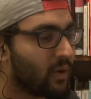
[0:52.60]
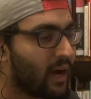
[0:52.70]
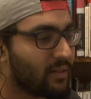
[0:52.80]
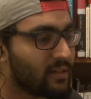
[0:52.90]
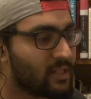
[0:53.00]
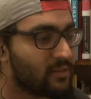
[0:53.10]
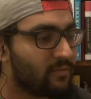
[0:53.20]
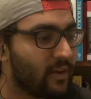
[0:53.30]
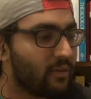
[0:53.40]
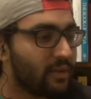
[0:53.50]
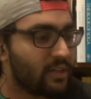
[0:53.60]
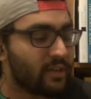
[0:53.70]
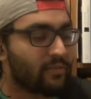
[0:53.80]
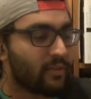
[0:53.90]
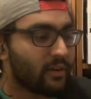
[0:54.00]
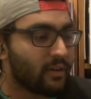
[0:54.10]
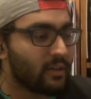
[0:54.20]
Wow, this is very different.